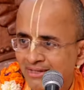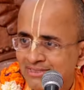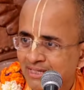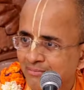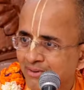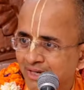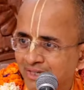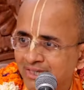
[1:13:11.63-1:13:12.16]

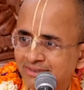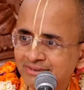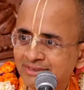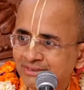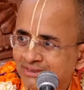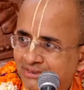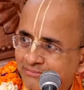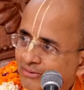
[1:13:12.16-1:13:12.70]
Some
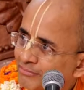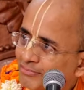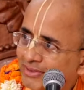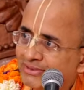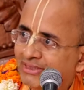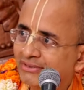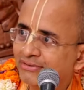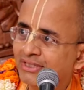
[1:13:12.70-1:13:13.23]
organizations,
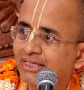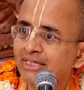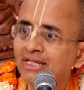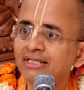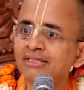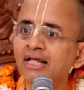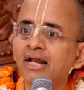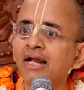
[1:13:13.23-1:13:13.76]
Prabhupada said, you can
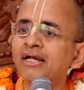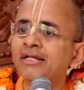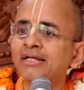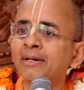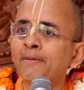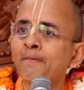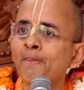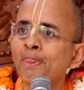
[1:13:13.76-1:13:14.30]
take their
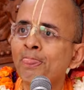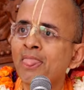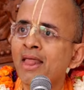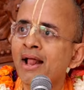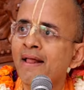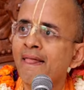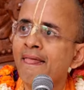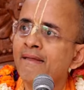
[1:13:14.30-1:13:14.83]
idea.
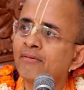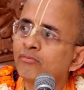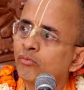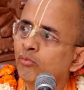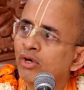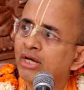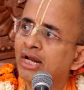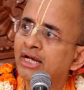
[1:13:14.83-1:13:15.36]
Uh,
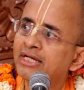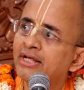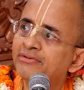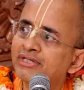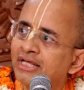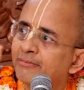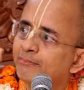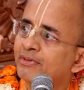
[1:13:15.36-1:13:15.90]
one
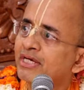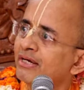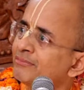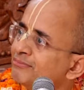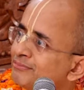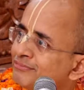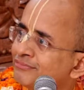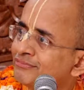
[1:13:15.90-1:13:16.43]
idea you can pick
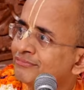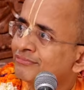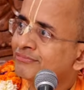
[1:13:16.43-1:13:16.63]
up,